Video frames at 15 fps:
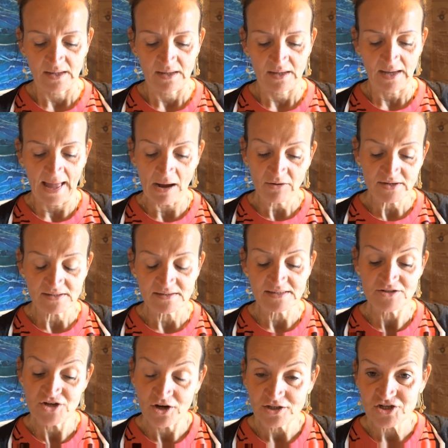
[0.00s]
How
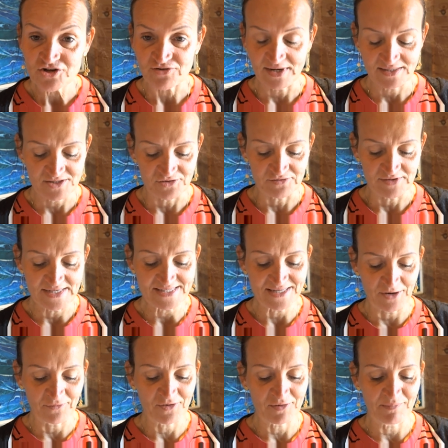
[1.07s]
can nurturing
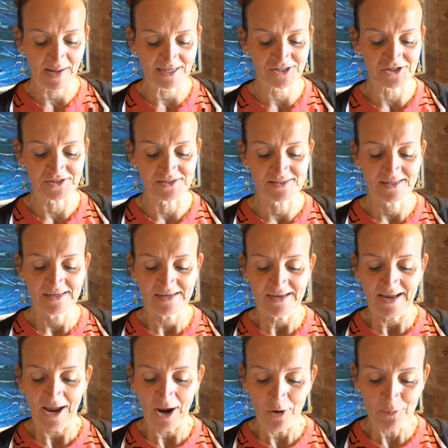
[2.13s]
self-compassion
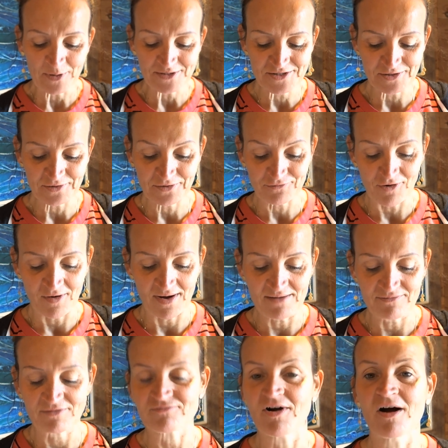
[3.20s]
help us to
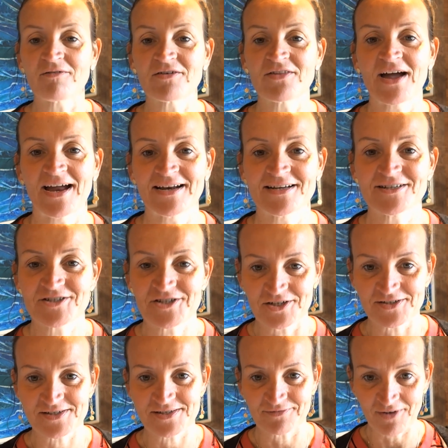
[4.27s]
thrive rather than
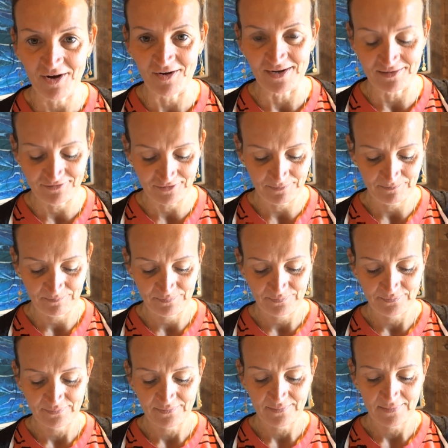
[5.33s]
just survive?
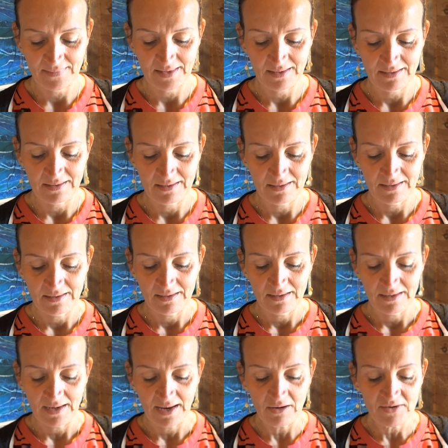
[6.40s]

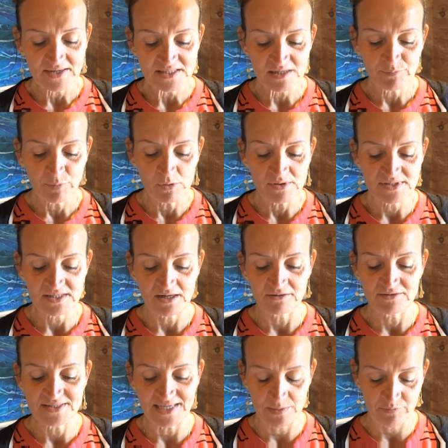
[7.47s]
How can it support us to go
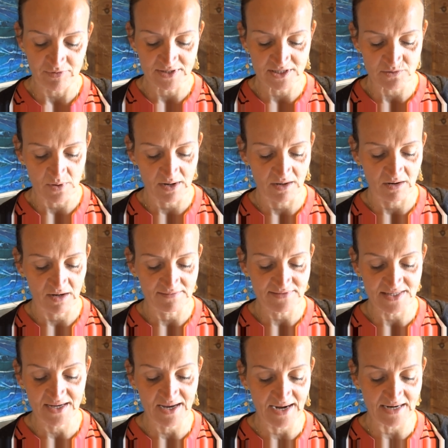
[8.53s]
deeper into our lives
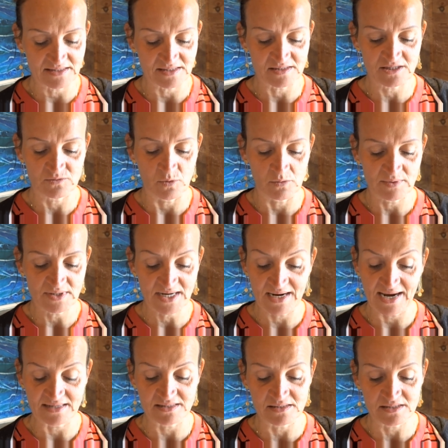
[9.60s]
and connect us
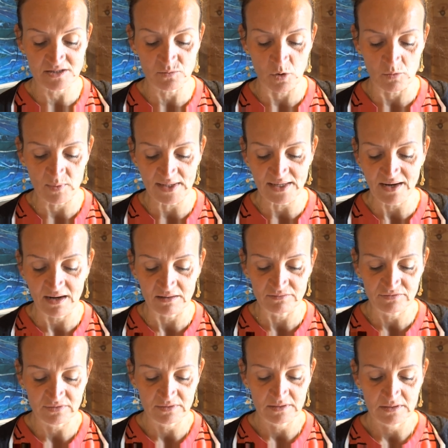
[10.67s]
to what we
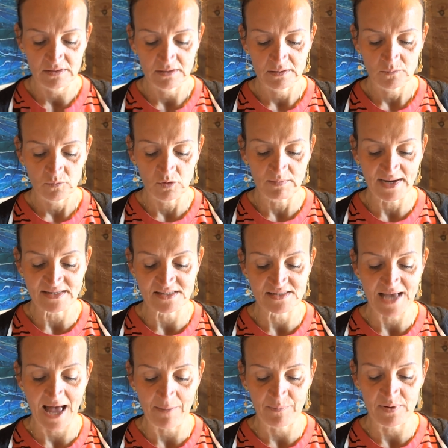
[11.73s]
love? What makes us
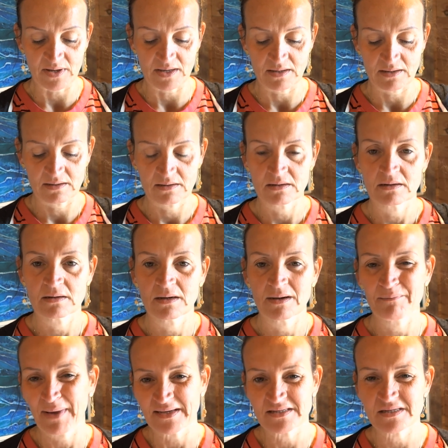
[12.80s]
happy?
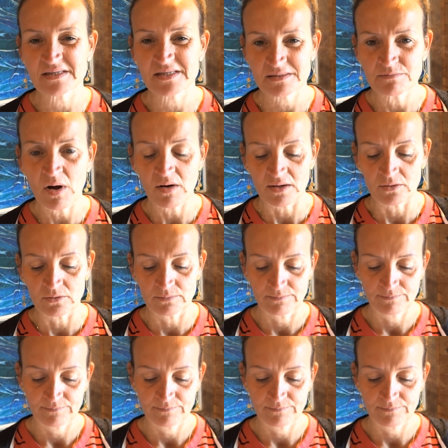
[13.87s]
Makes us smile?